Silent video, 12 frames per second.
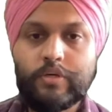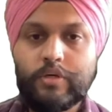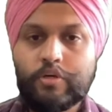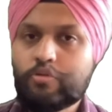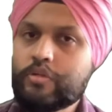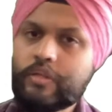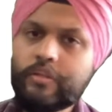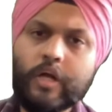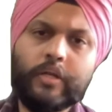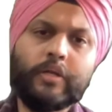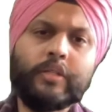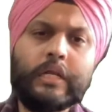So they
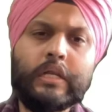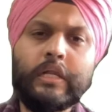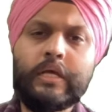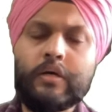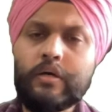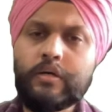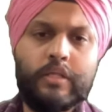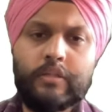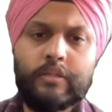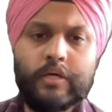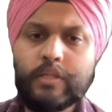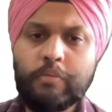started settling,
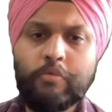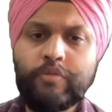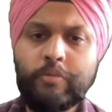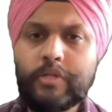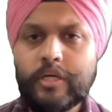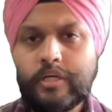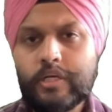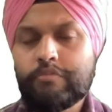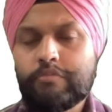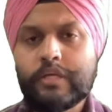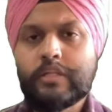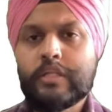some of them started
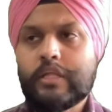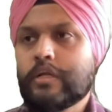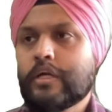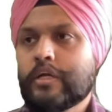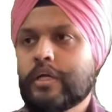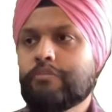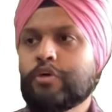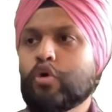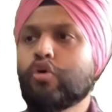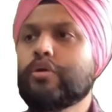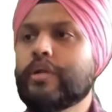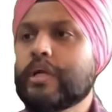living, they started having
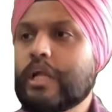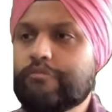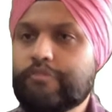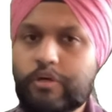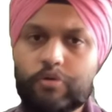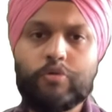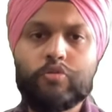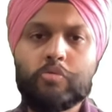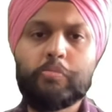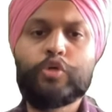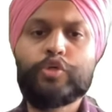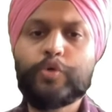alternate livelihood also.
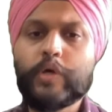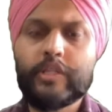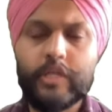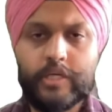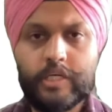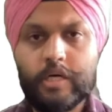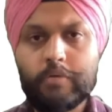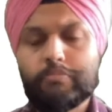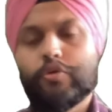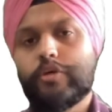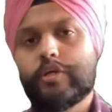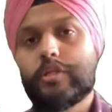Portuguese had
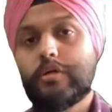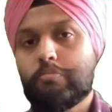come during the